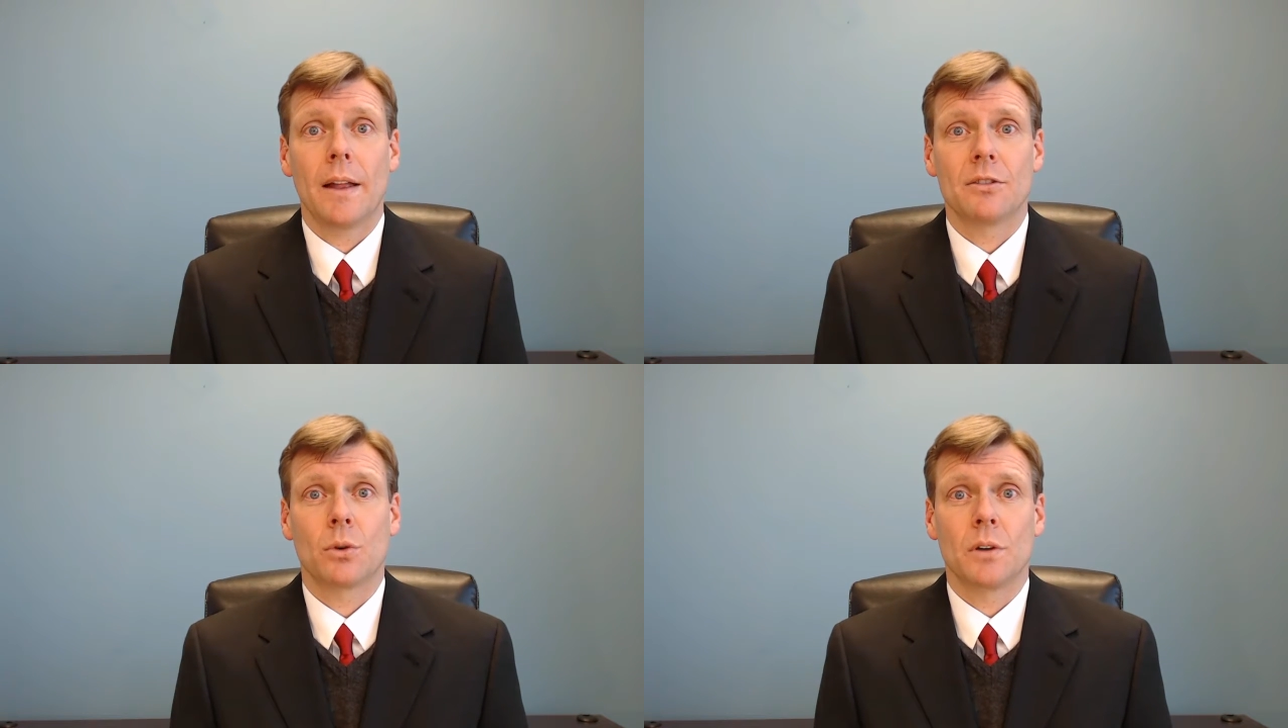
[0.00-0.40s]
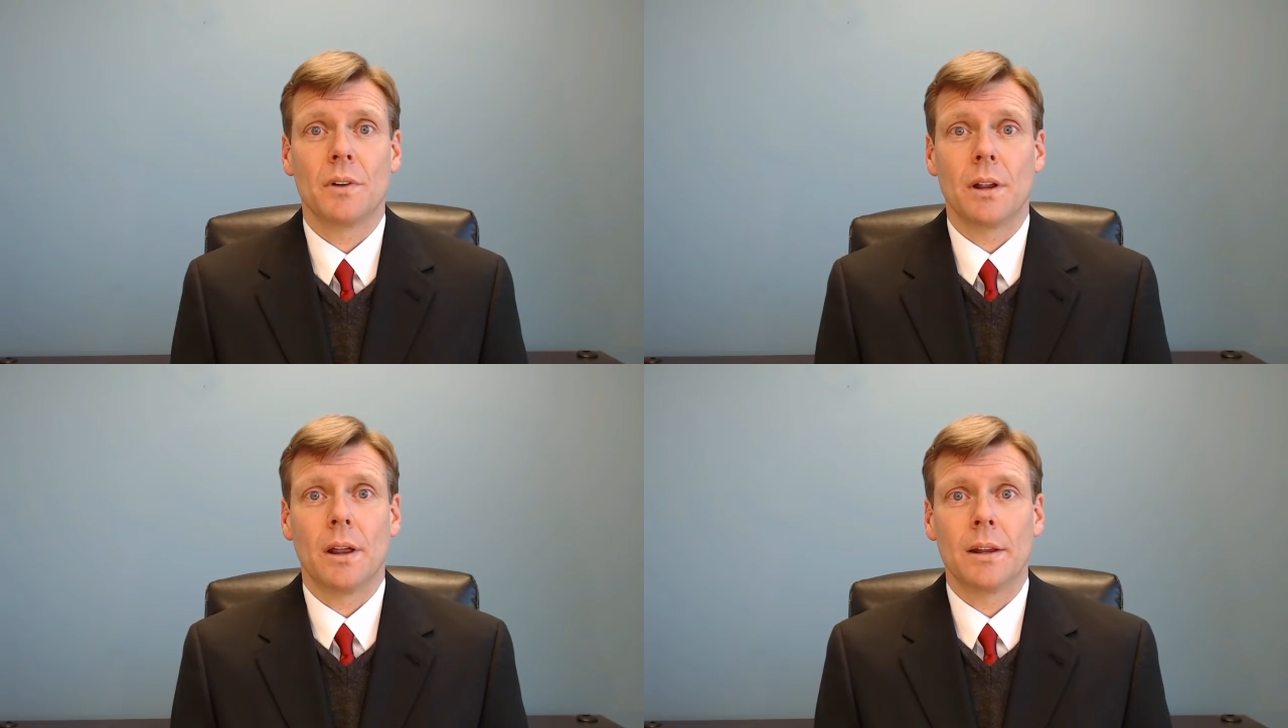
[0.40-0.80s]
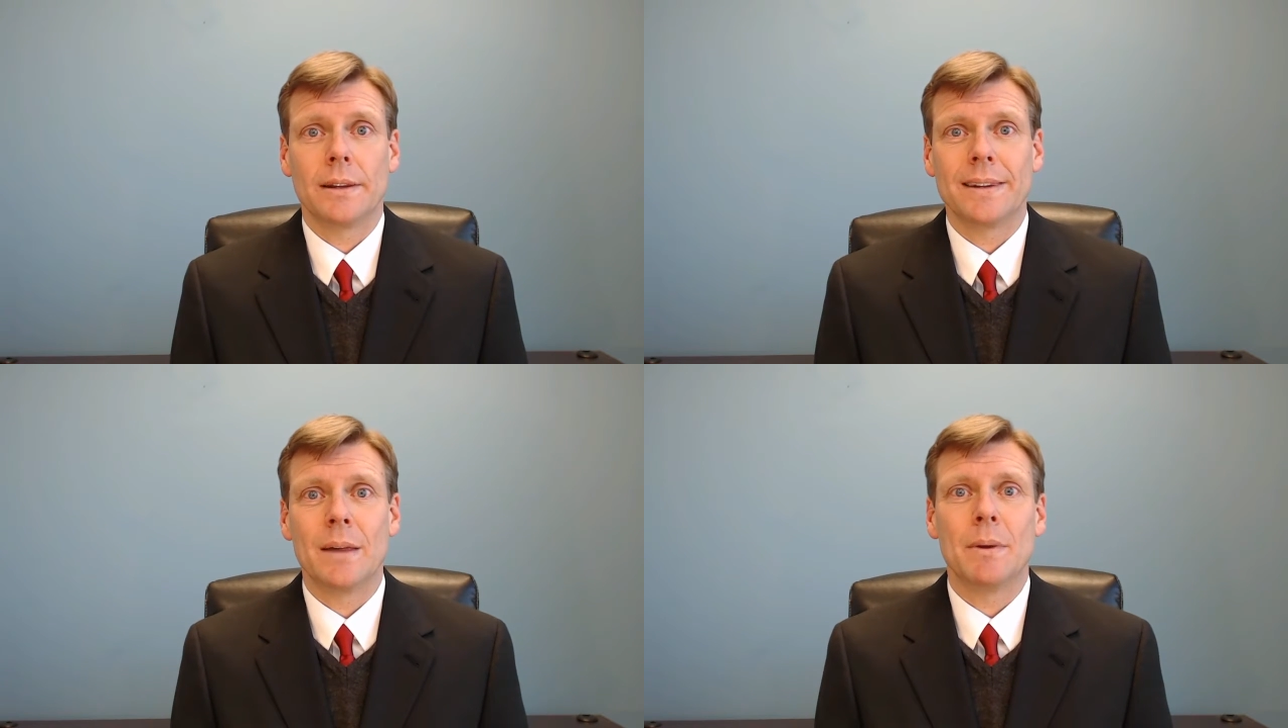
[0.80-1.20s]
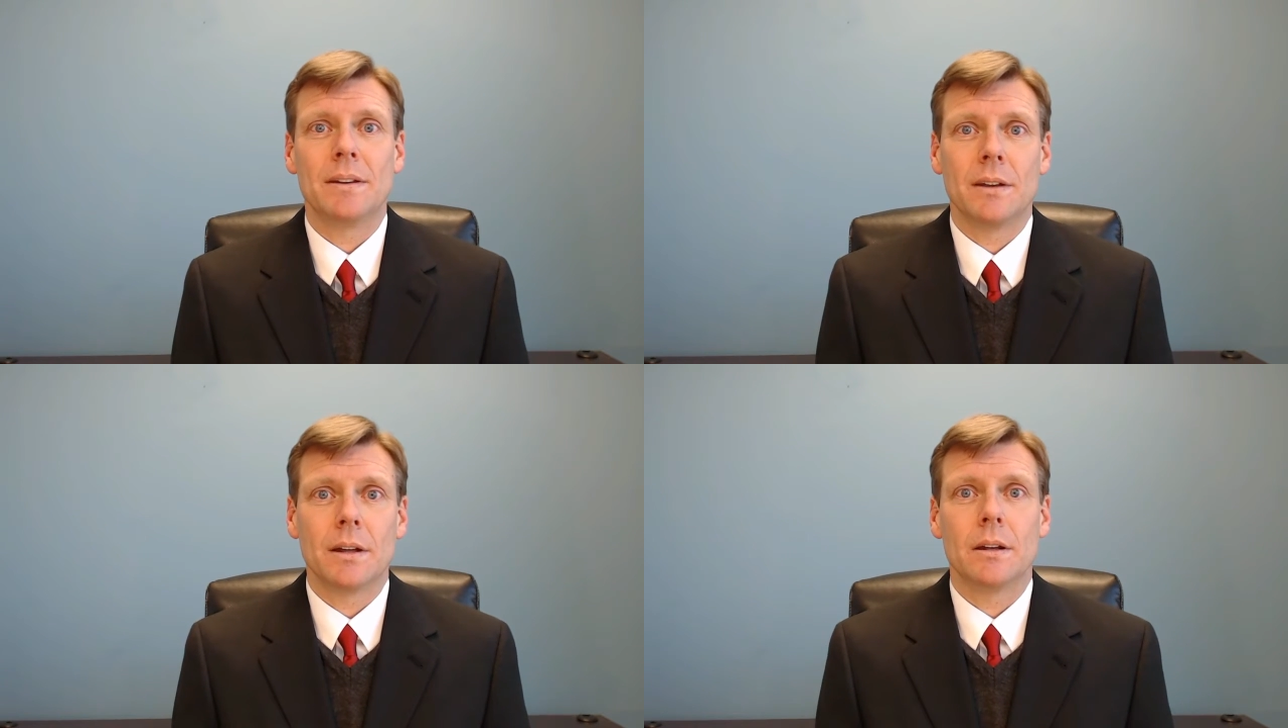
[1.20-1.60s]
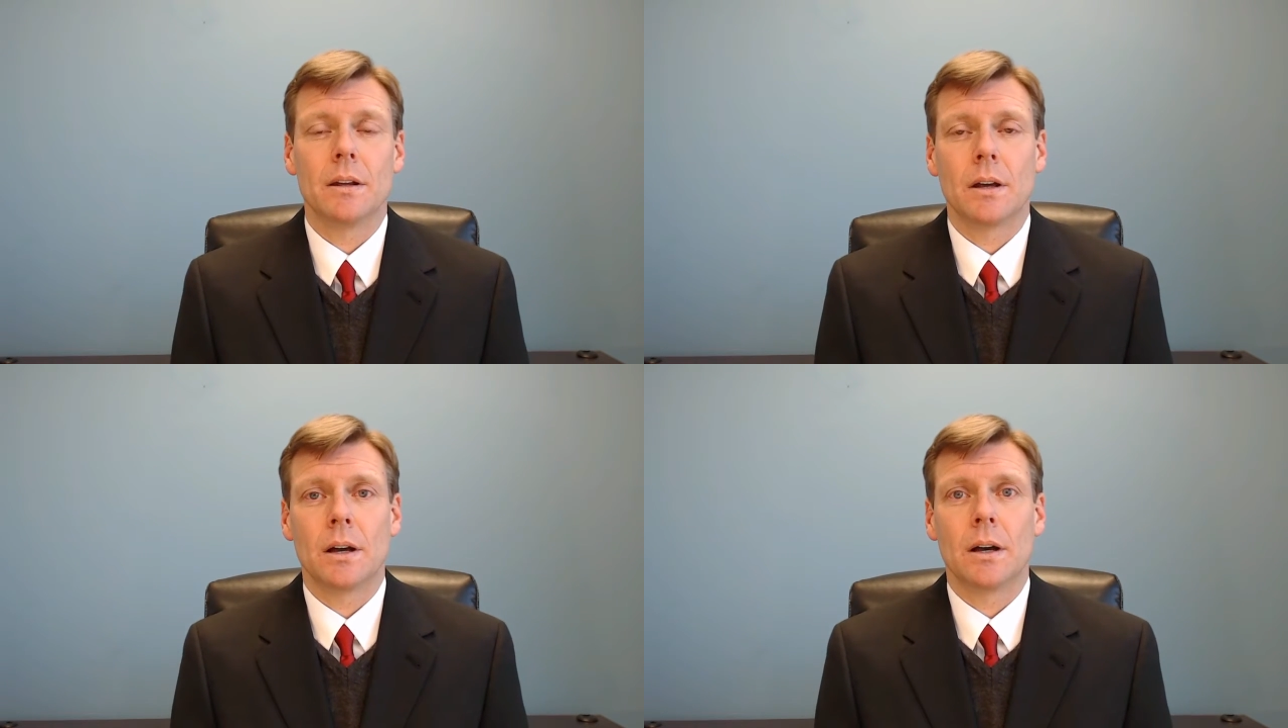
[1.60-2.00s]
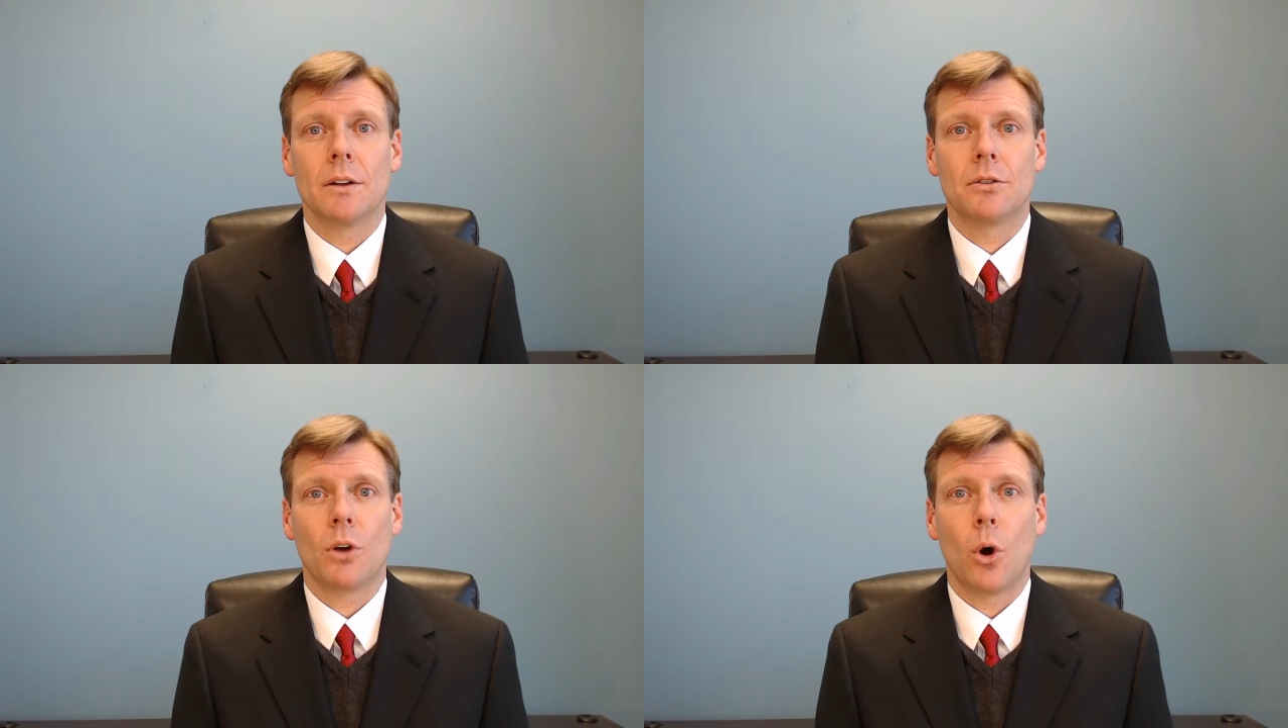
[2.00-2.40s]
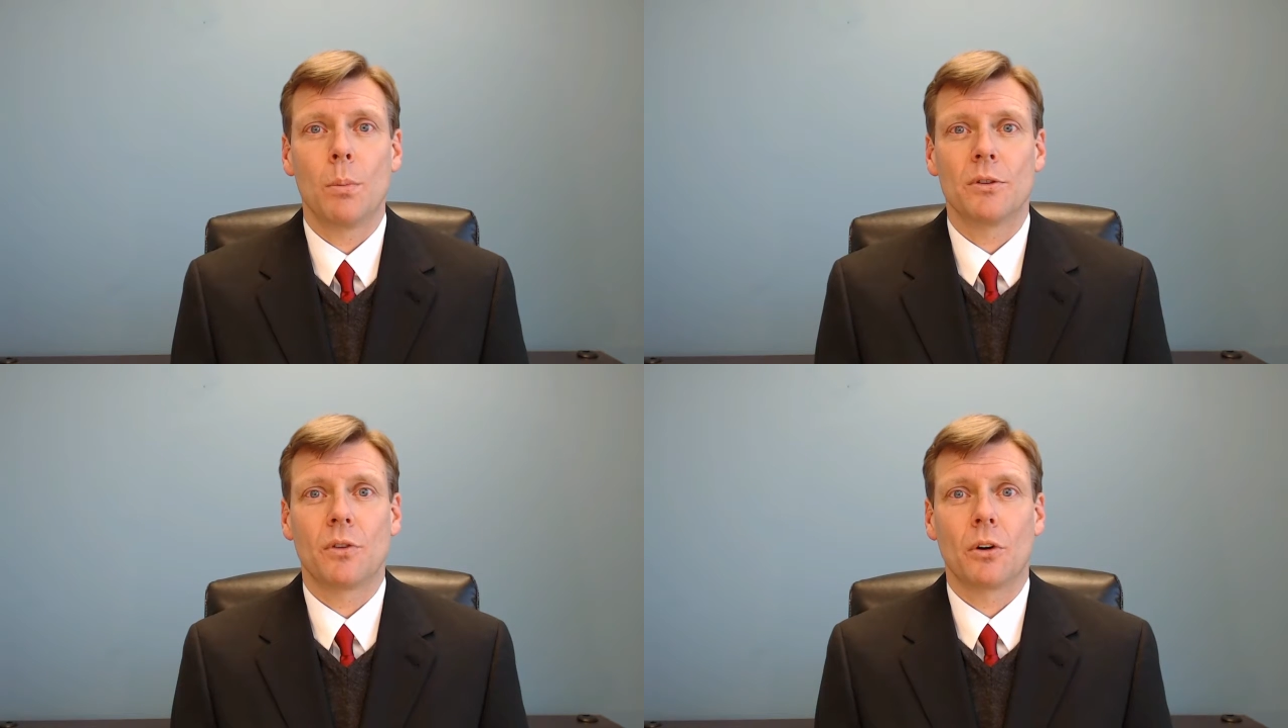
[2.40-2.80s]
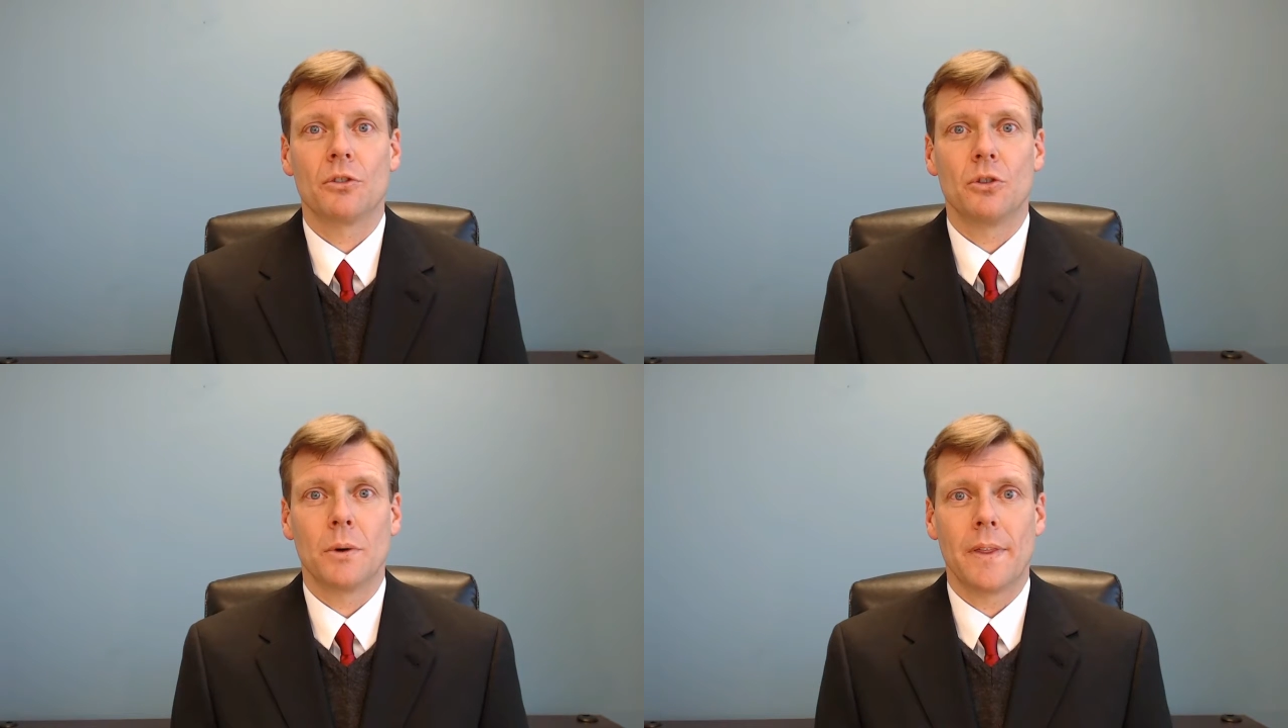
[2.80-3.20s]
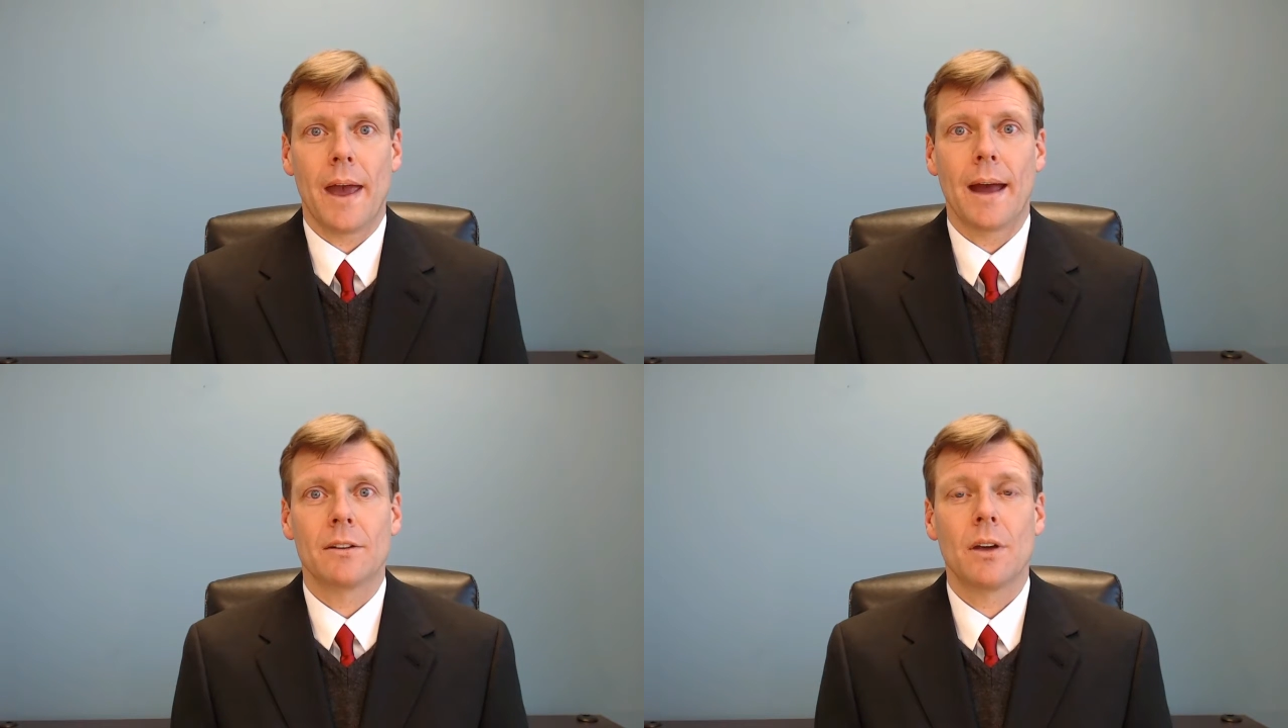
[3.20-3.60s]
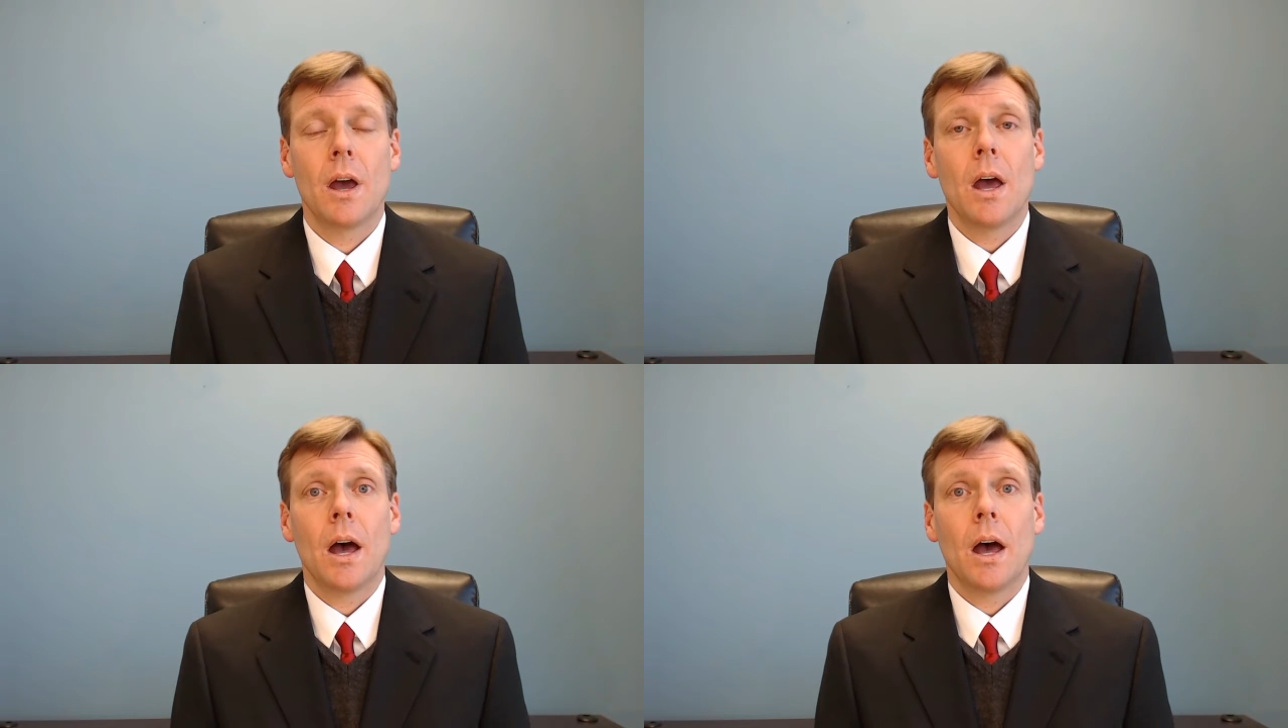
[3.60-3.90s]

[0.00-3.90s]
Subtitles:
Sort of a limited scope as far as doing that.